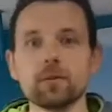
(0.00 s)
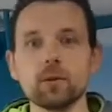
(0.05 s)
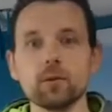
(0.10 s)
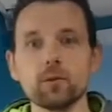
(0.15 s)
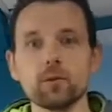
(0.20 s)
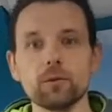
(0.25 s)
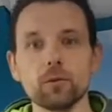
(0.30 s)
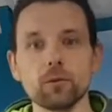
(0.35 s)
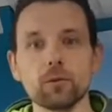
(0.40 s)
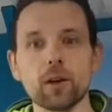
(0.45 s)

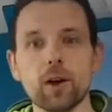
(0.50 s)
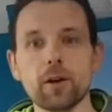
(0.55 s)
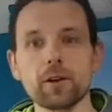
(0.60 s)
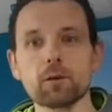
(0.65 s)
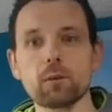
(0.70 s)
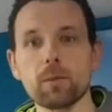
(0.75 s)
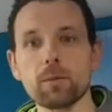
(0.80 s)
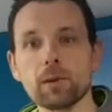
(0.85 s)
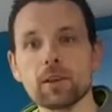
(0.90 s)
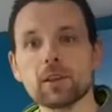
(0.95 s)
you'll
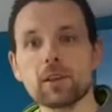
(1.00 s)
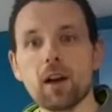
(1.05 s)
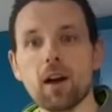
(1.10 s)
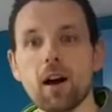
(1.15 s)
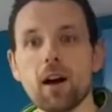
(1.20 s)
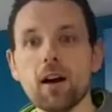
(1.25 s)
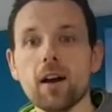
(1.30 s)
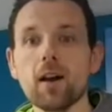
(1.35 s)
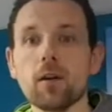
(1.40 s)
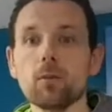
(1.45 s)
notice when we
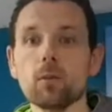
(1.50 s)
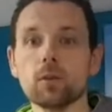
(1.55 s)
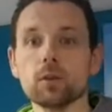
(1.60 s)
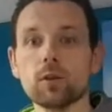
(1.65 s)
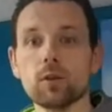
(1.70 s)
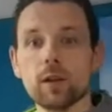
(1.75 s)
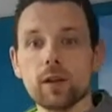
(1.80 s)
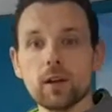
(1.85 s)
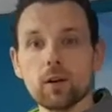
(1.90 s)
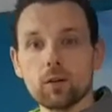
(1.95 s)
start, we'll
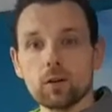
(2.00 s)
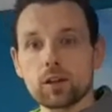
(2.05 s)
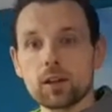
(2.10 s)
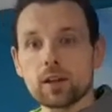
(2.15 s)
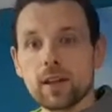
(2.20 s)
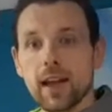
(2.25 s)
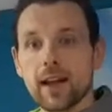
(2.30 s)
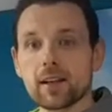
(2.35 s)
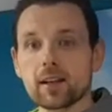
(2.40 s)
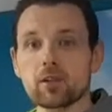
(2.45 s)
do a little
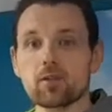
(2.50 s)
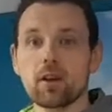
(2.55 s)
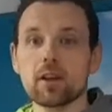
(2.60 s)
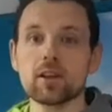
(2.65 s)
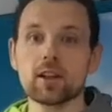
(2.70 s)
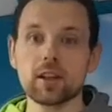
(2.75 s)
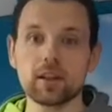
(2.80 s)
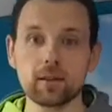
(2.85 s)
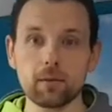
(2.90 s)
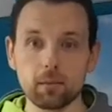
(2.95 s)
static
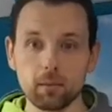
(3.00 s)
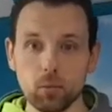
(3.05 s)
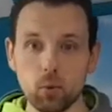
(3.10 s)
stretching